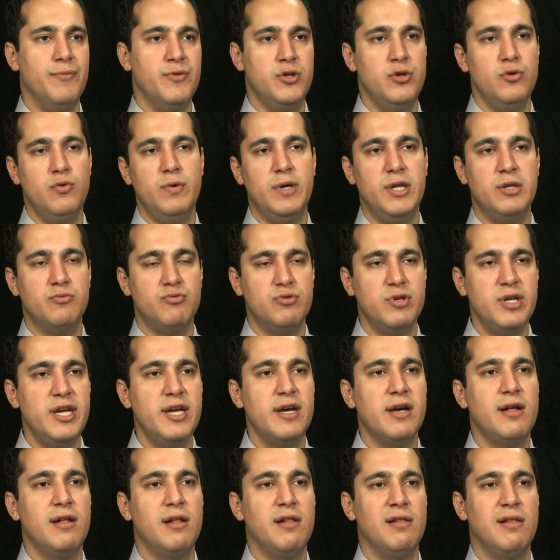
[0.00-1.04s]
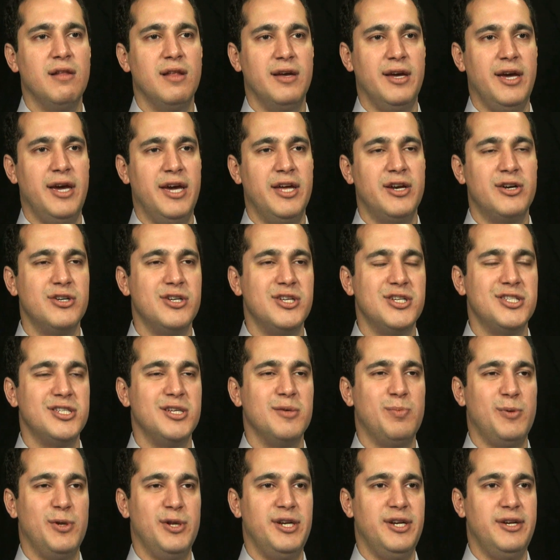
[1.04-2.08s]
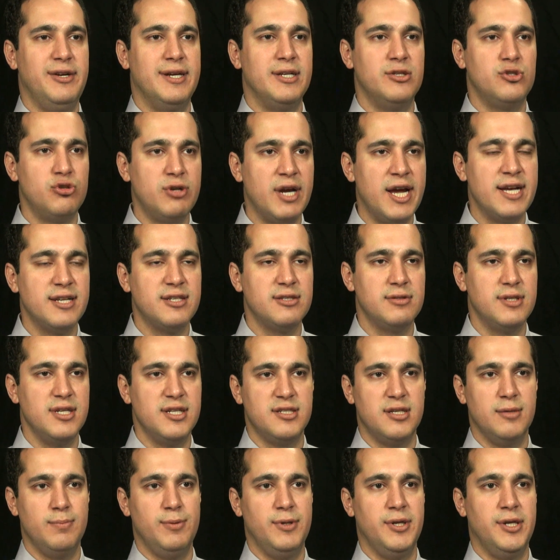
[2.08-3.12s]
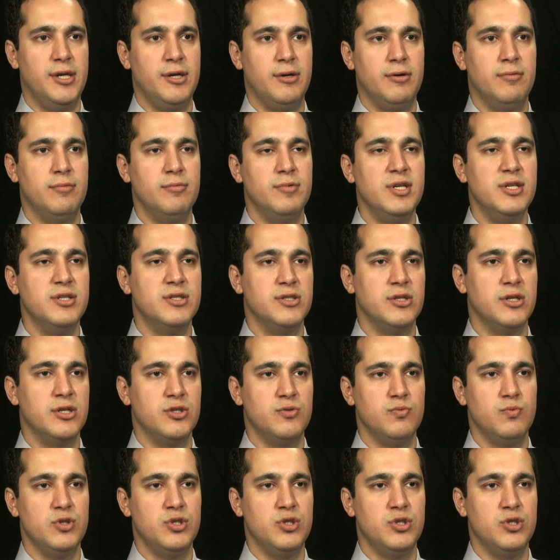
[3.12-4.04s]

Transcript: doing real interdisciplinary and transdisciplinary research,